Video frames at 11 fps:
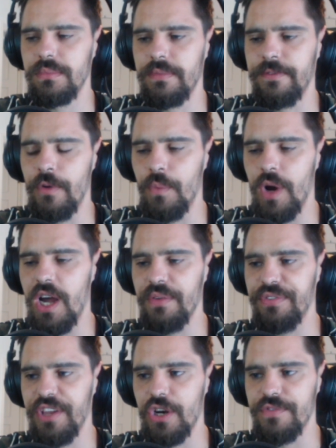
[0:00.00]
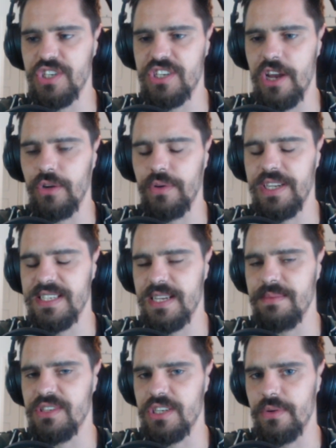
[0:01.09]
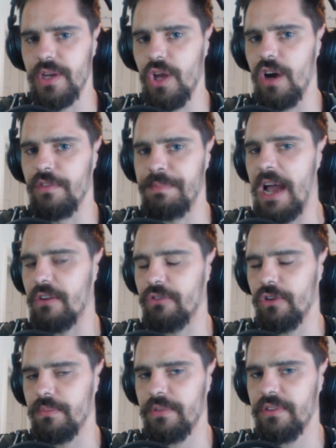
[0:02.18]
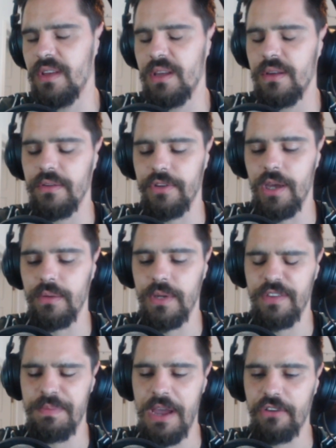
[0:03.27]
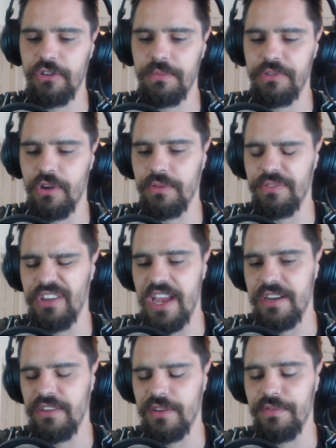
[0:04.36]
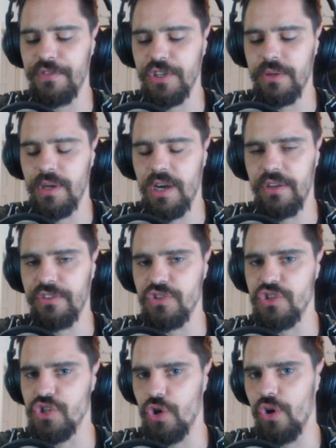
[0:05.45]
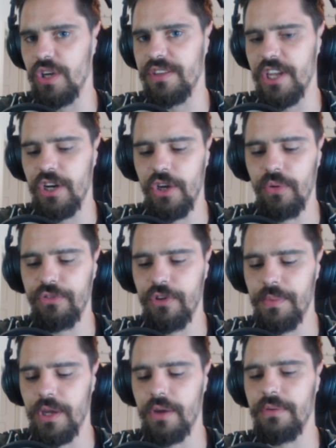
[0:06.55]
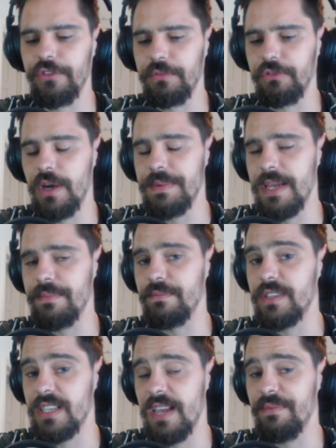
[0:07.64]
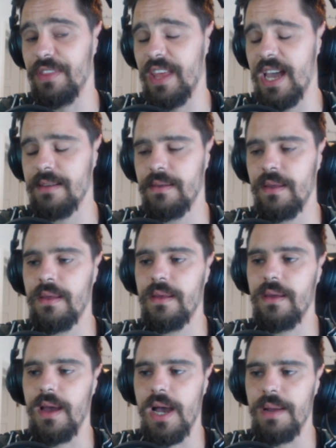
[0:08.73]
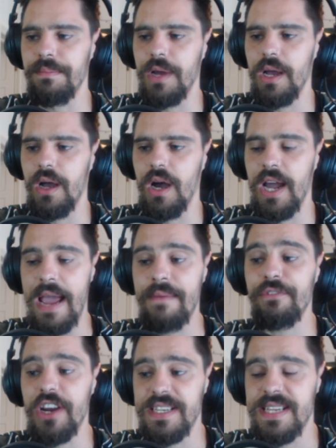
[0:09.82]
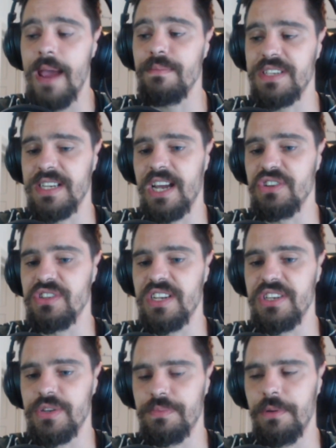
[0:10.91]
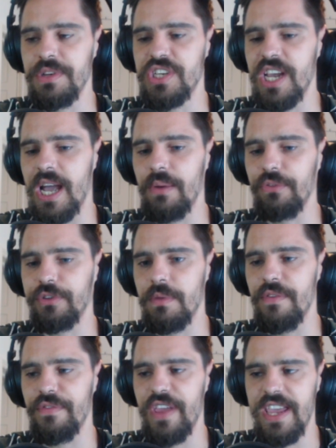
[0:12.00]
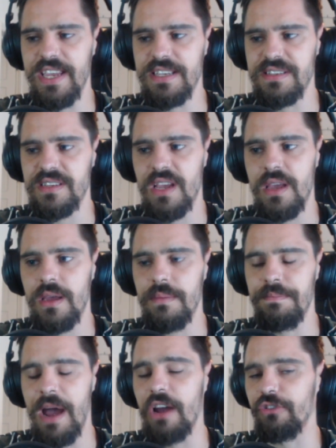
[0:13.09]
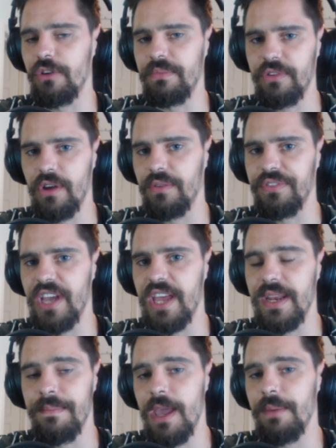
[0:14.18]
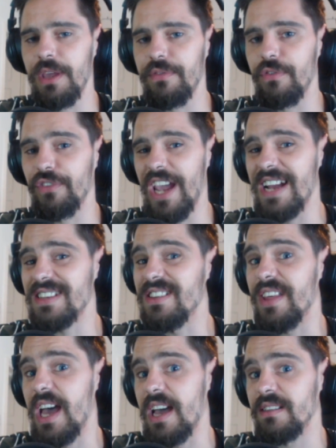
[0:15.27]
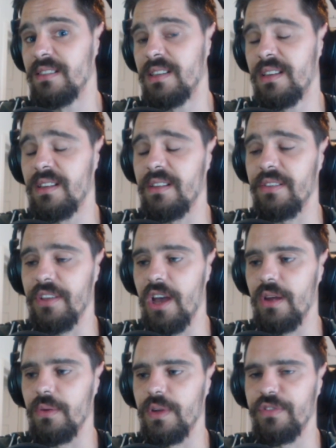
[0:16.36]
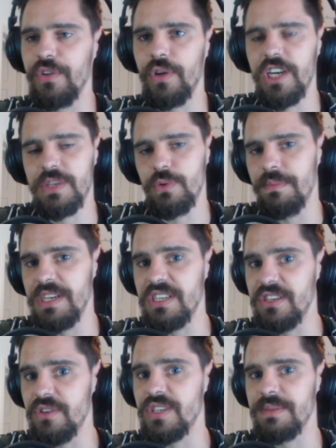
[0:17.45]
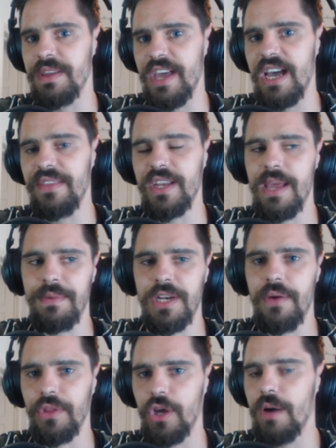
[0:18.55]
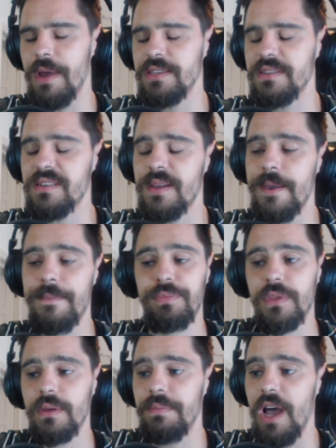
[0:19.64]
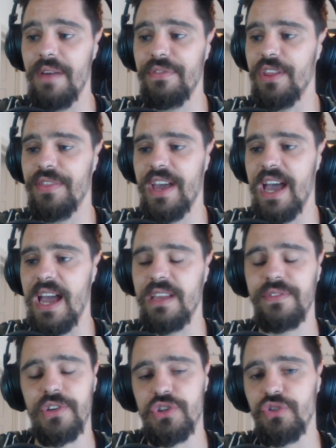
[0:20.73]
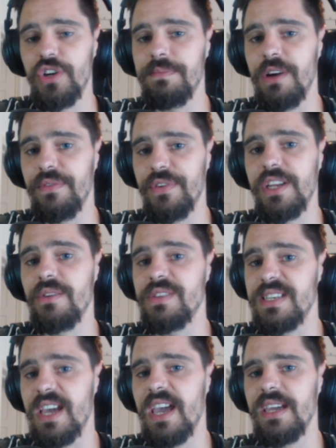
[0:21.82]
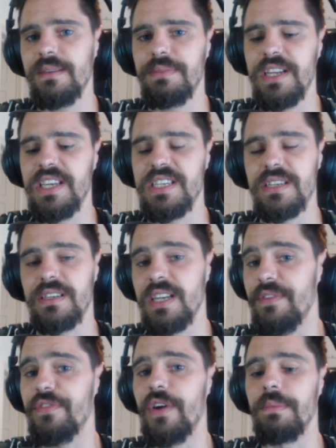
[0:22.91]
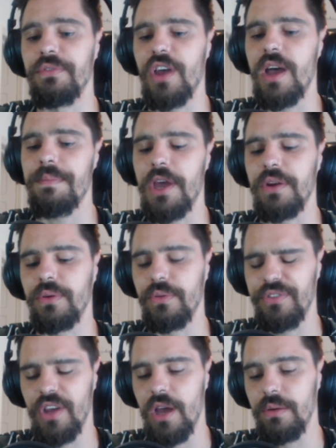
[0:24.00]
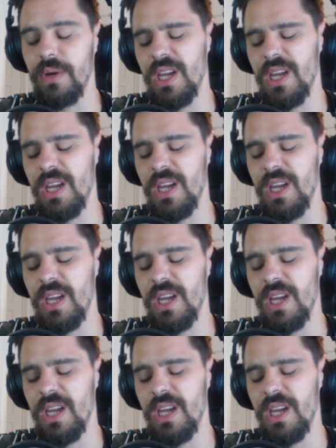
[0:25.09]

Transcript: from what I've seen of his channel, he seems to do a lot of backrooms. So if backrooms content is something you guys enjoy, then I also would go and subscribe to him, to him for that. Um, I am very tempted, actually, to probably check out some of his backrooms content and maybe even react to that. So if you guys want me to do some of that, then let me know in the comments. But other than that, if you enjoyed my video today, please leave a thumbs up and also